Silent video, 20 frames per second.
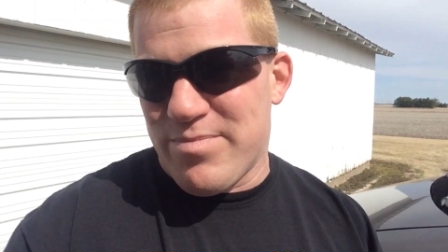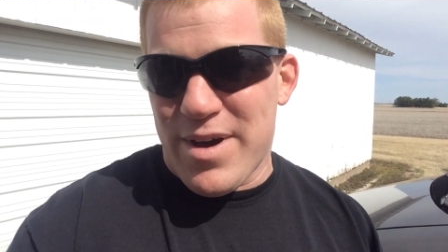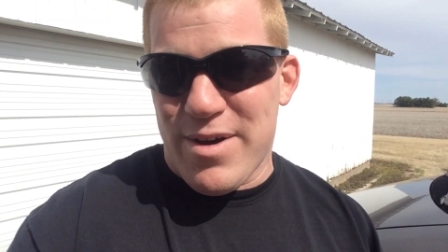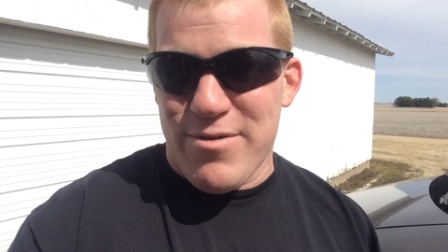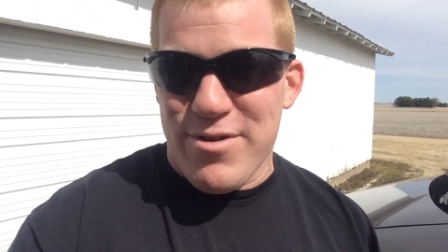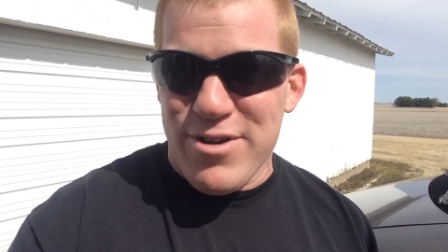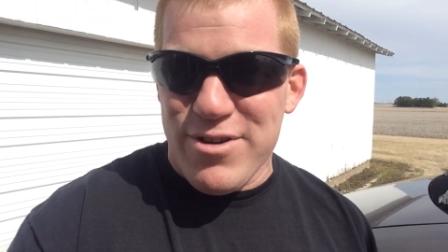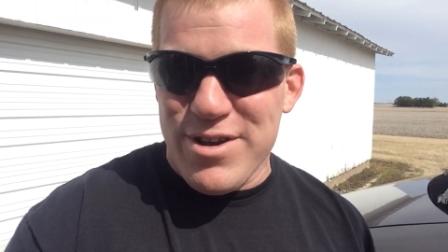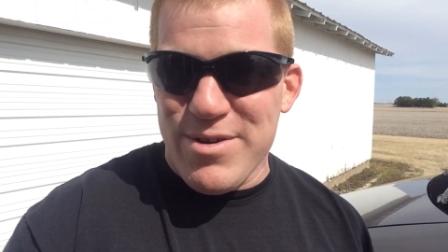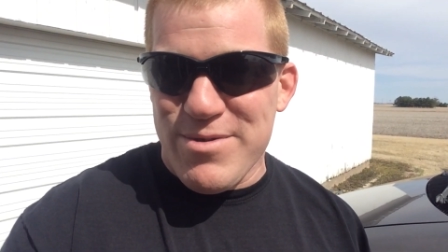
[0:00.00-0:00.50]
but
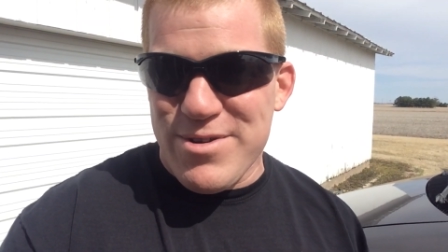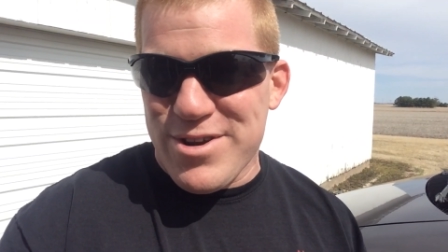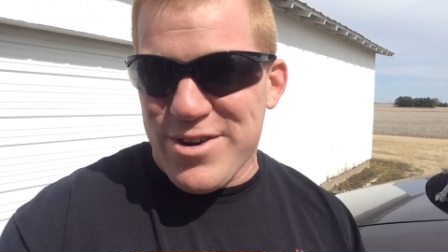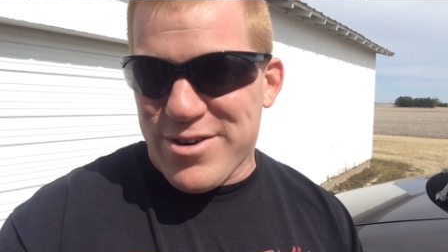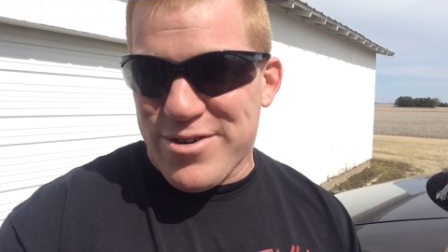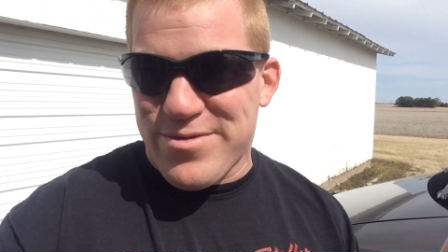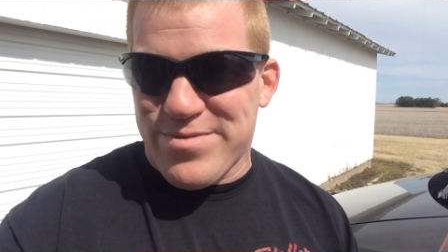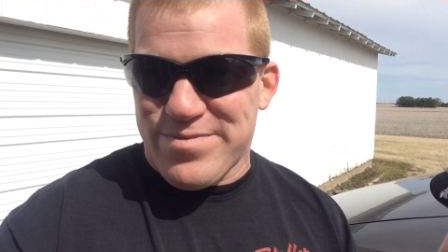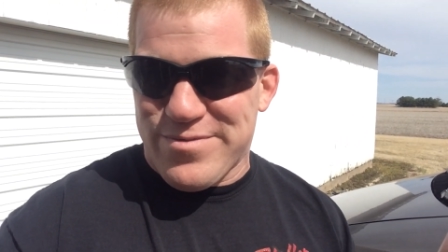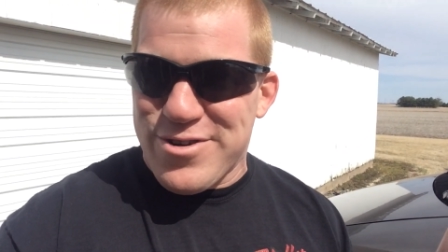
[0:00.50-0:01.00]
really when you're
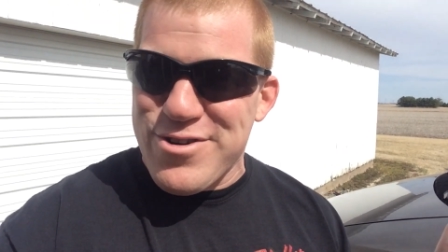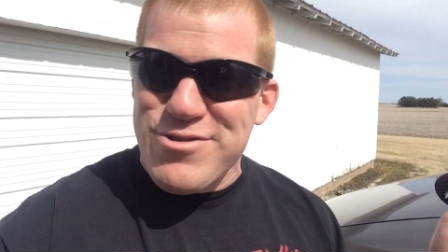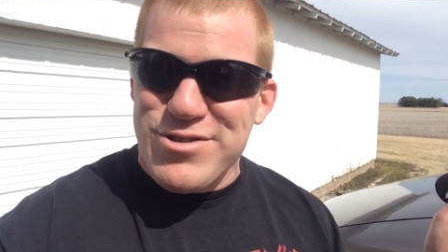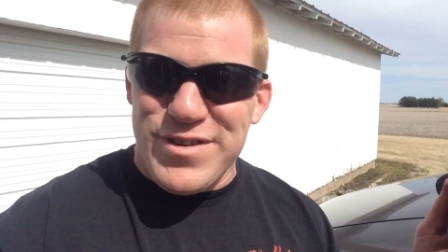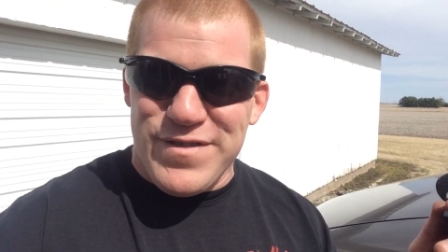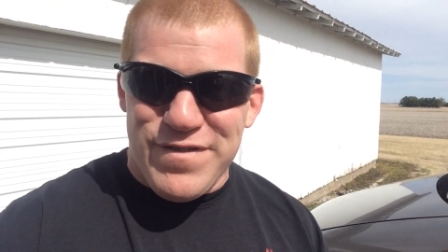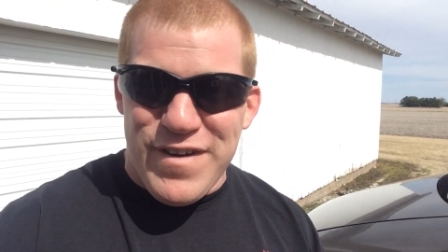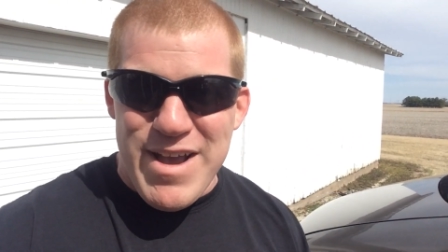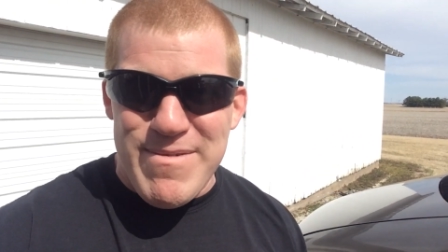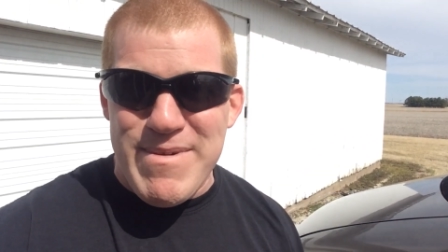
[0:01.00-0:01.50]

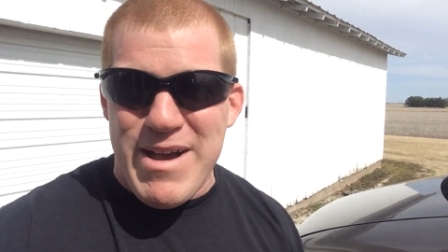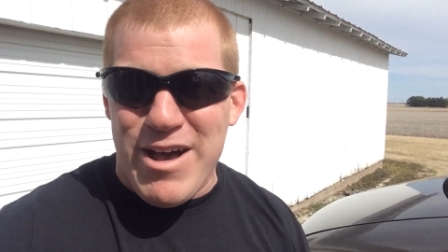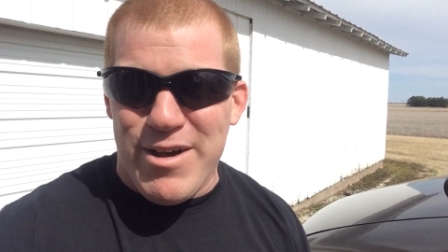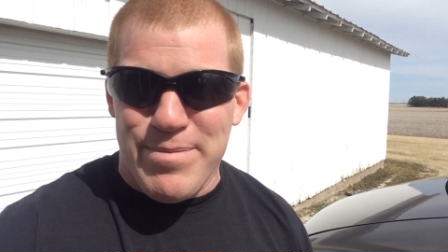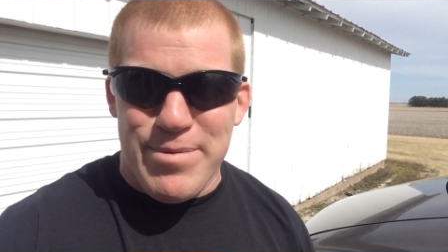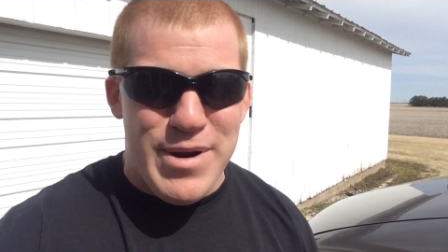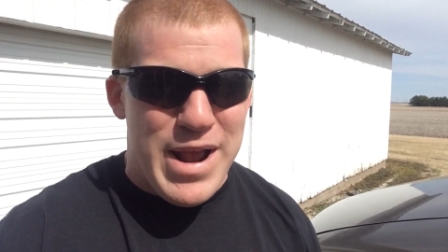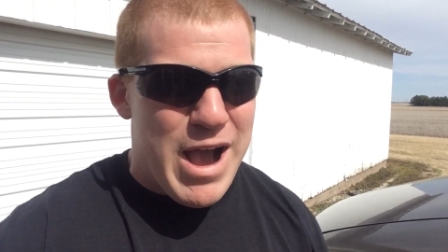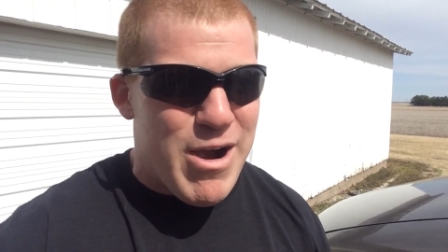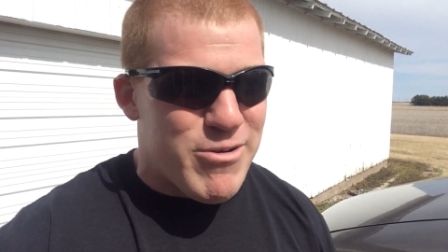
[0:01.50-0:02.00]
cruising five
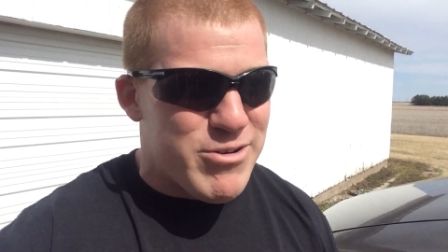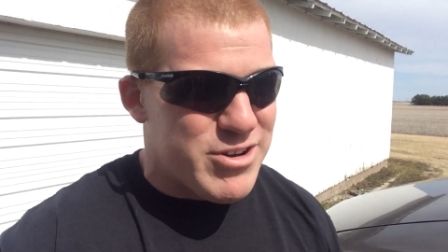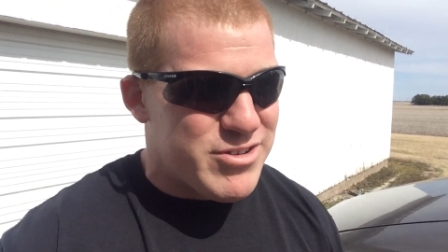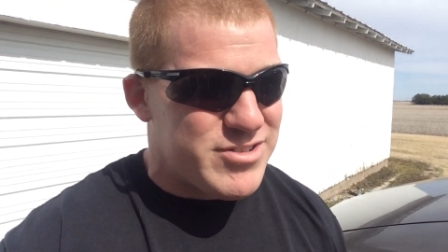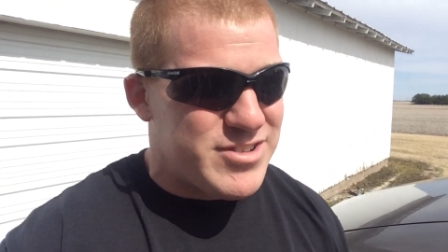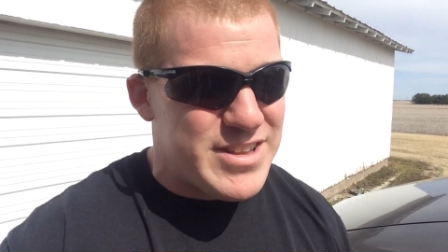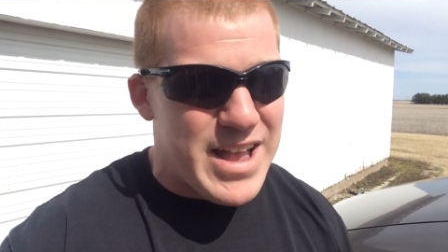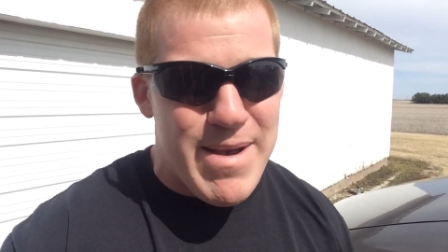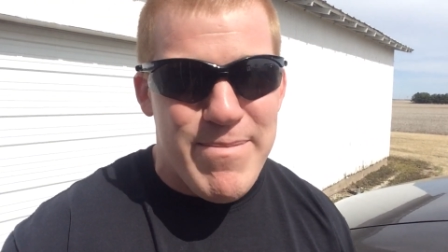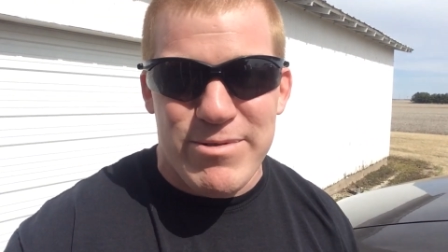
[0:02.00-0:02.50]
mile per hour and you're
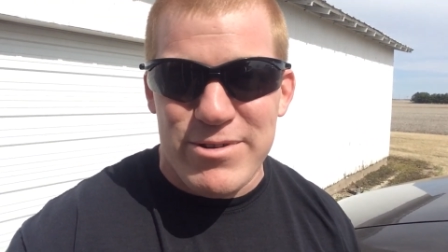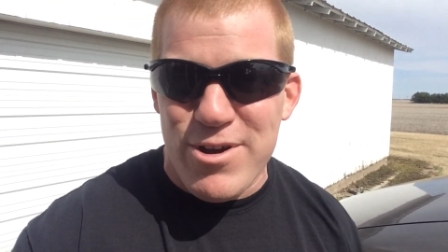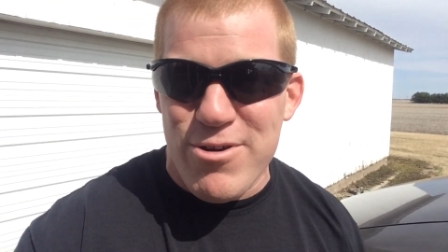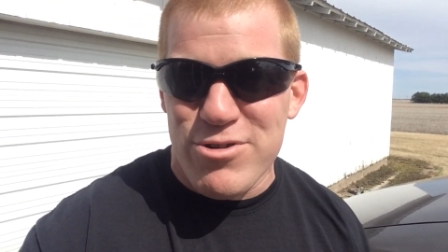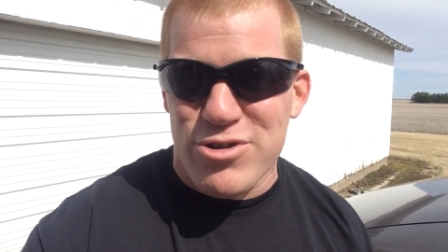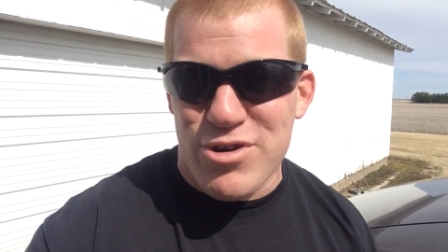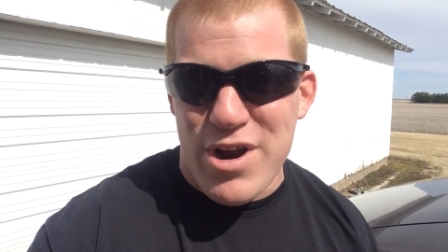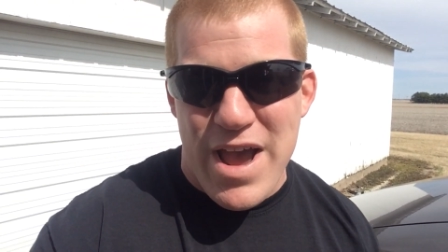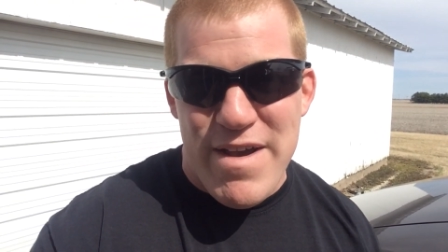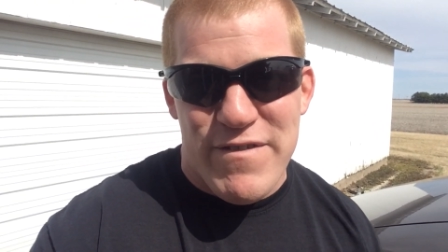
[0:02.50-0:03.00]
stop and
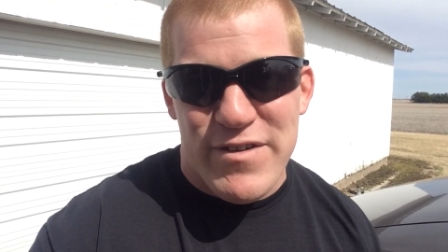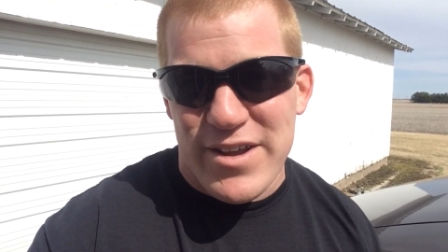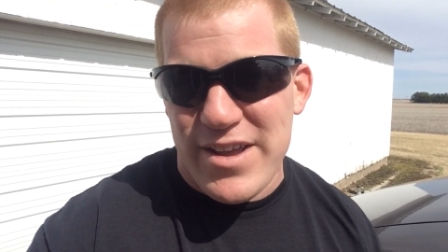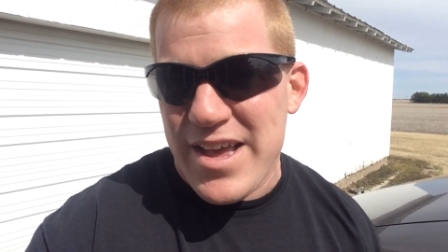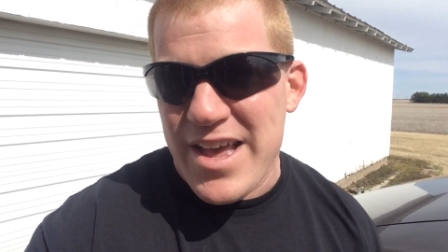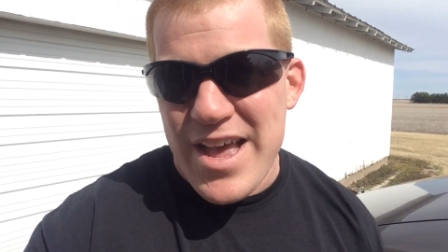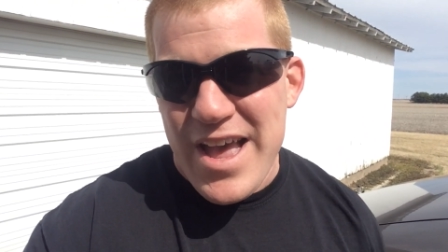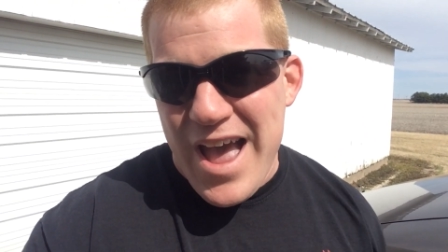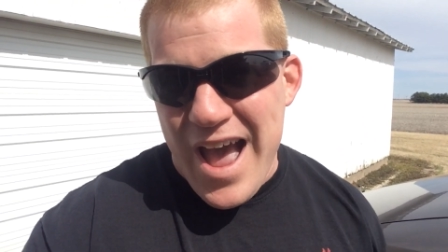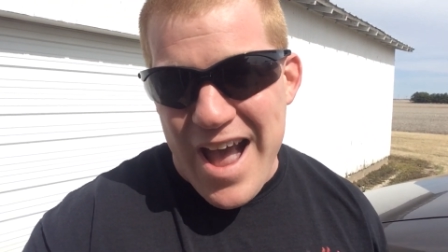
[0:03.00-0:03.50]
go traffic
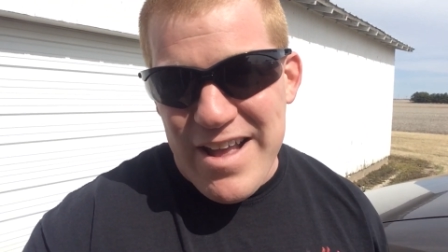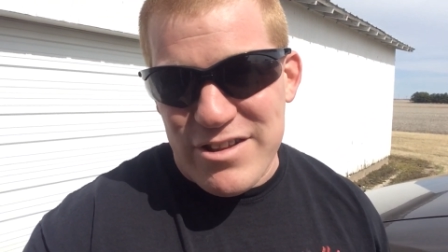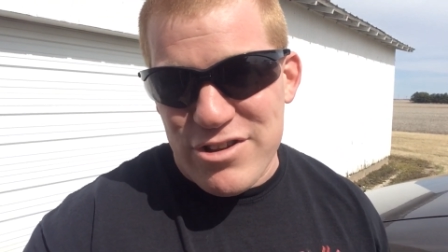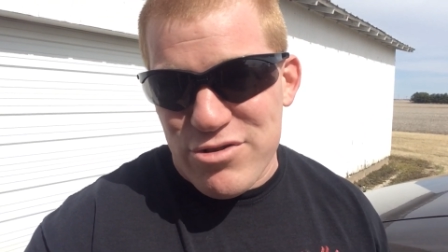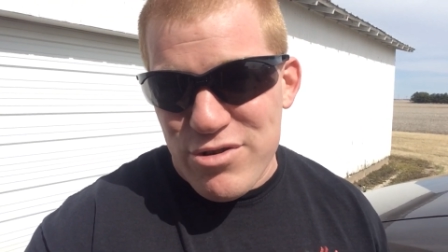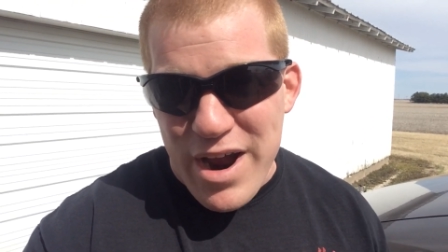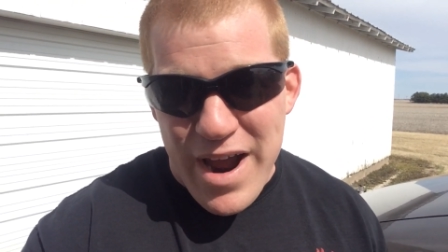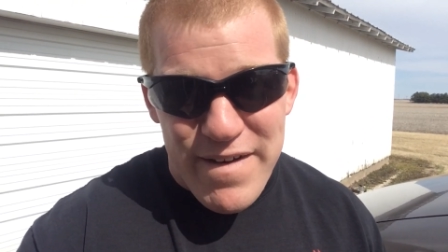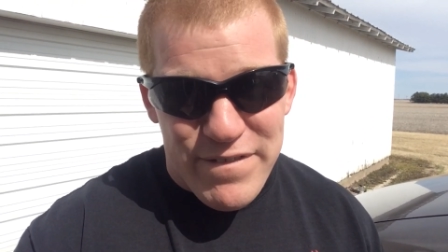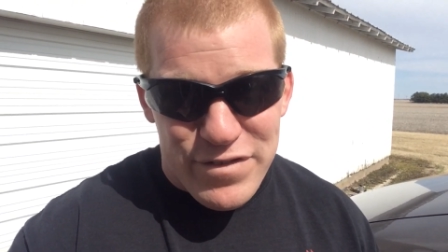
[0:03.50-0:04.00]
at the
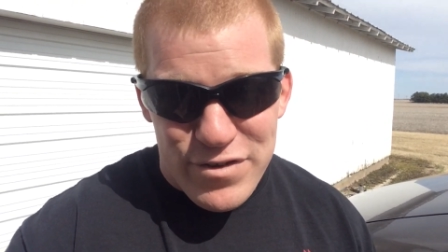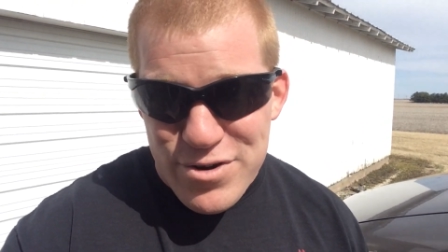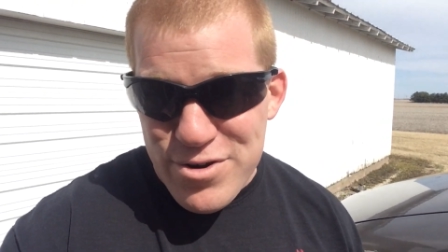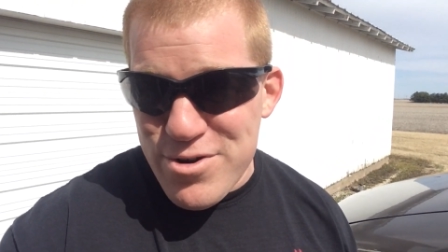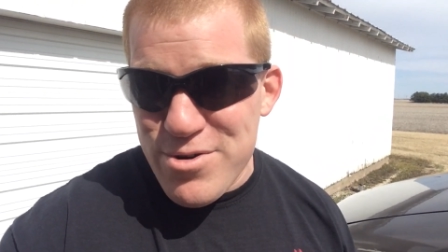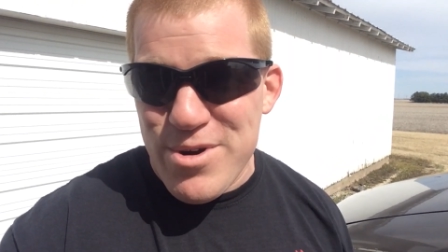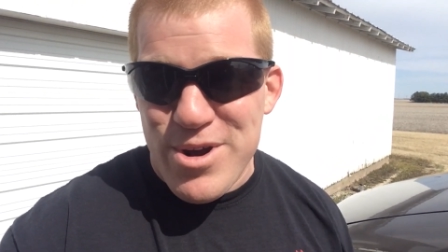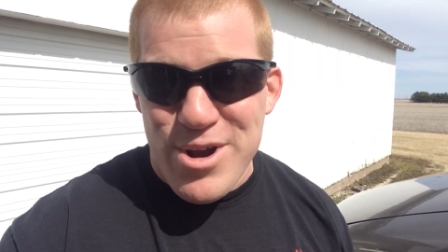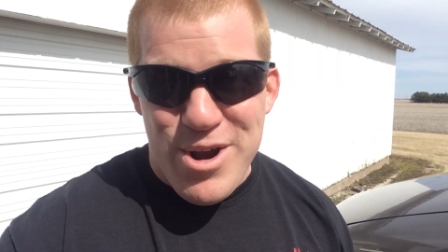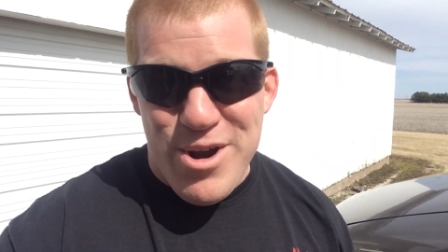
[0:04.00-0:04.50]
drive
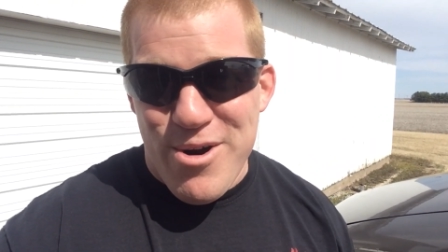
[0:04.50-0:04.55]
through